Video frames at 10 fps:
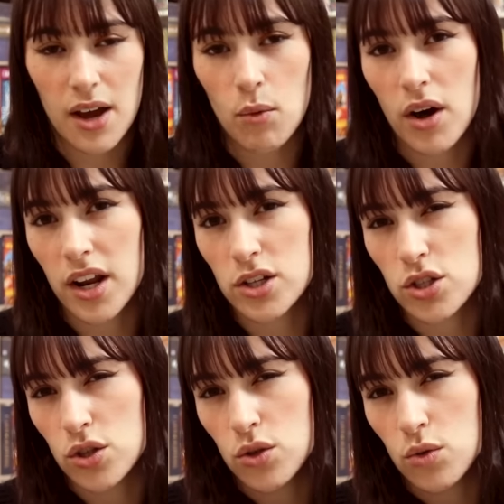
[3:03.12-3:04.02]
I want to
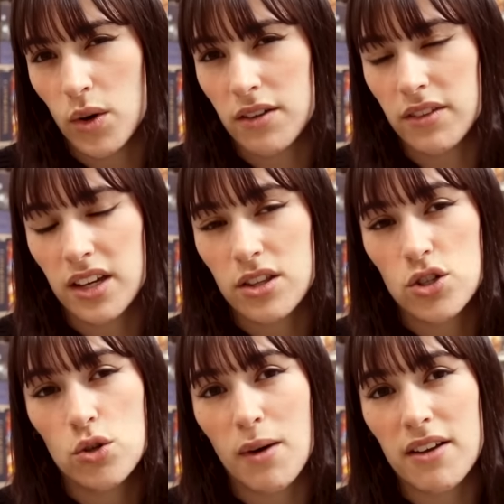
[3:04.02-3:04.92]
do one of like the
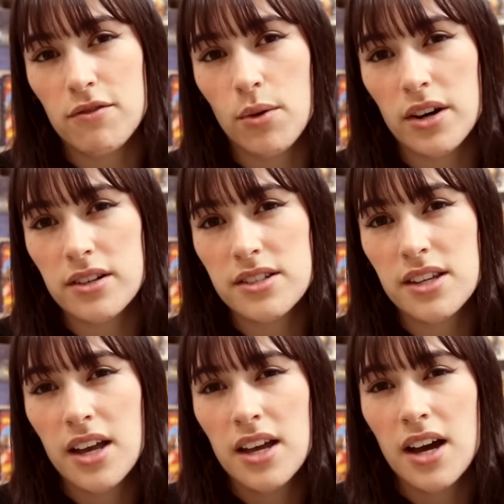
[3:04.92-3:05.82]

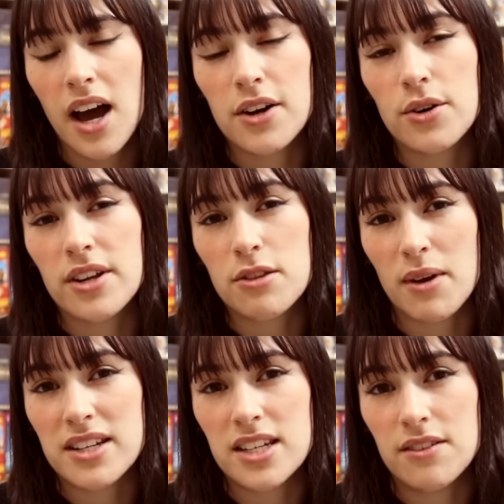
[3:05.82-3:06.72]
2x4s underneath
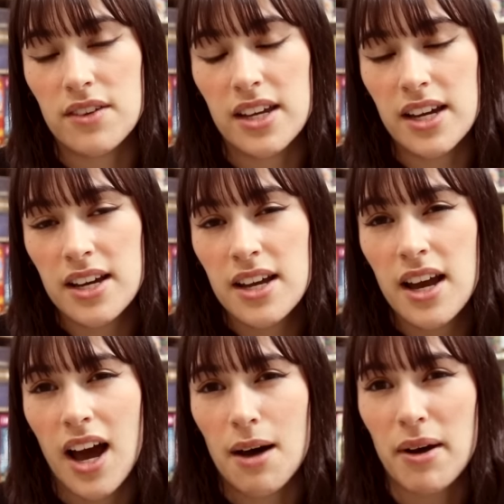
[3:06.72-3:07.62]
my TV.
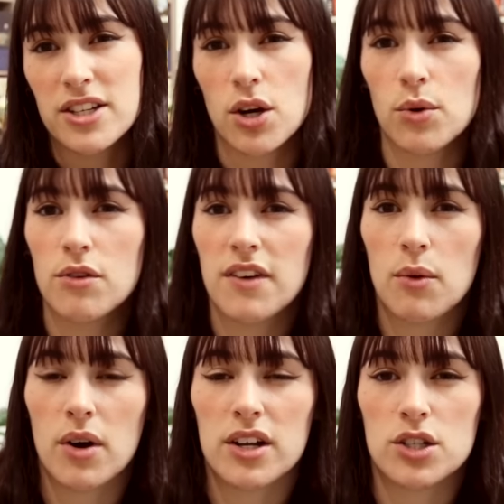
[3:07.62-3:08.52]
I don't know if I
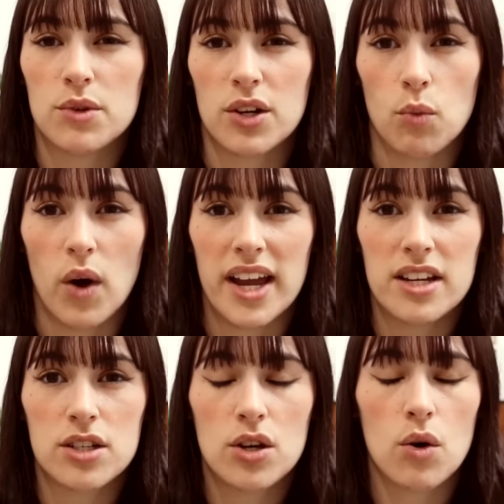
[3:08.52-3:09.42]
want to do it in
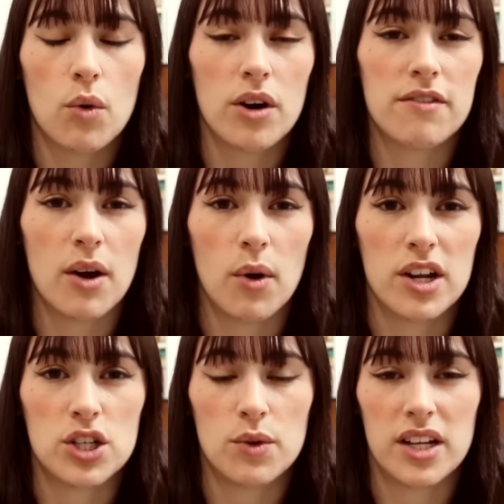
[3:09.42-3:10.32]
white or if I want
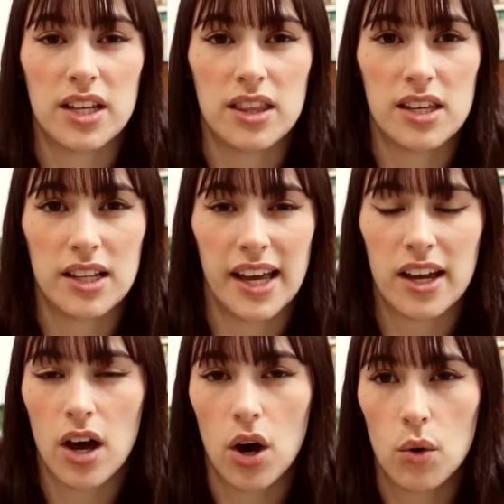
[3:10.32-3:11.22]
to do it in the
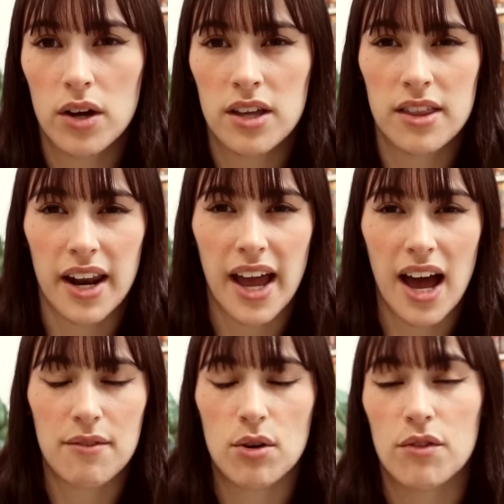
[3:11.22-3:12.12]
like oak that I
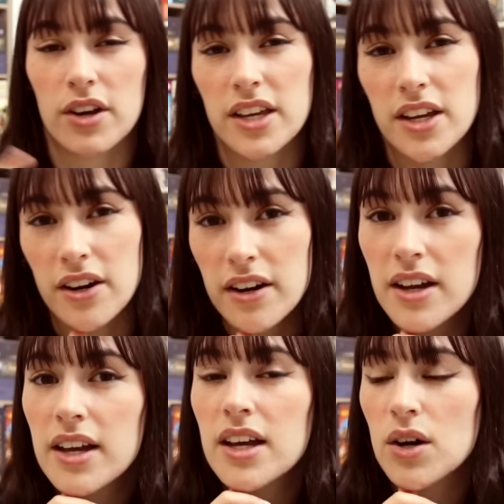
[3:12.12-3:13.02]
have over here.
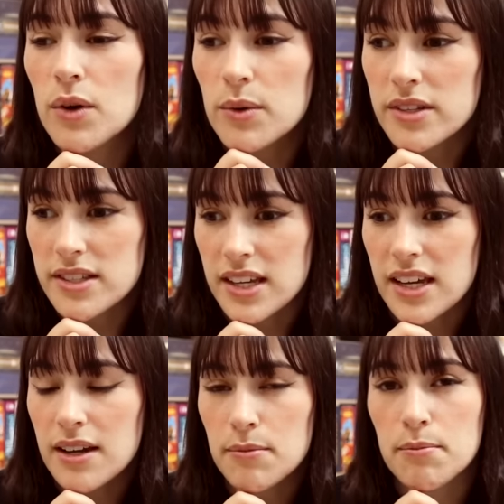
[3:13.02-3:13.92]
We will
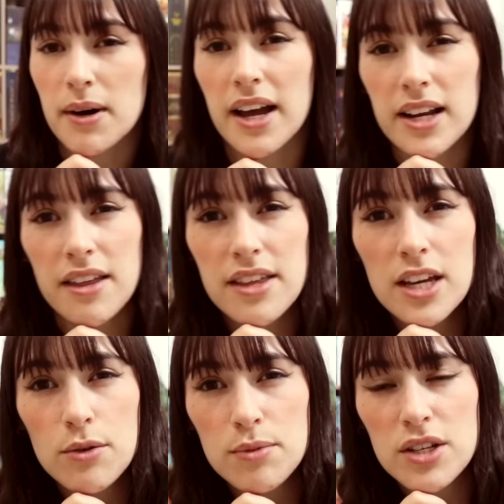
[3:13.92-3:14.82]
see, but I think
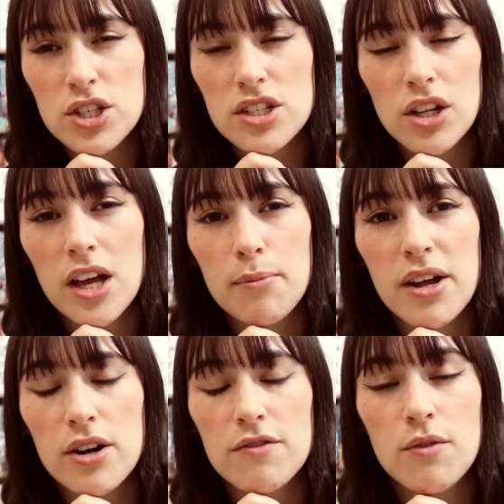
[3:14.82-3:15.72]
it would be just a lot
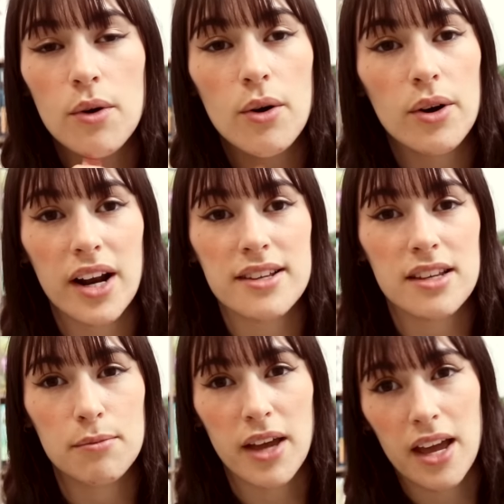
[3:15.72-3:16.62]
better for
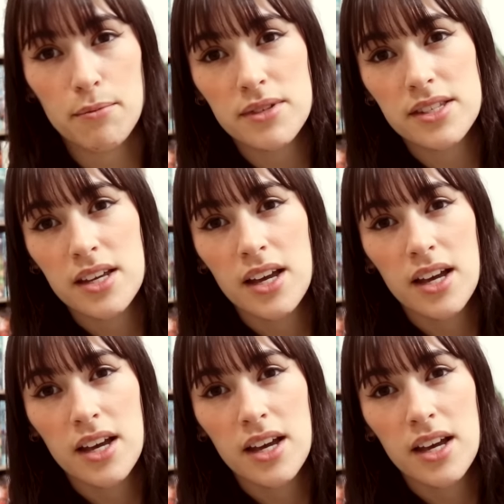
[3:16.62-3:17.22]
organizing games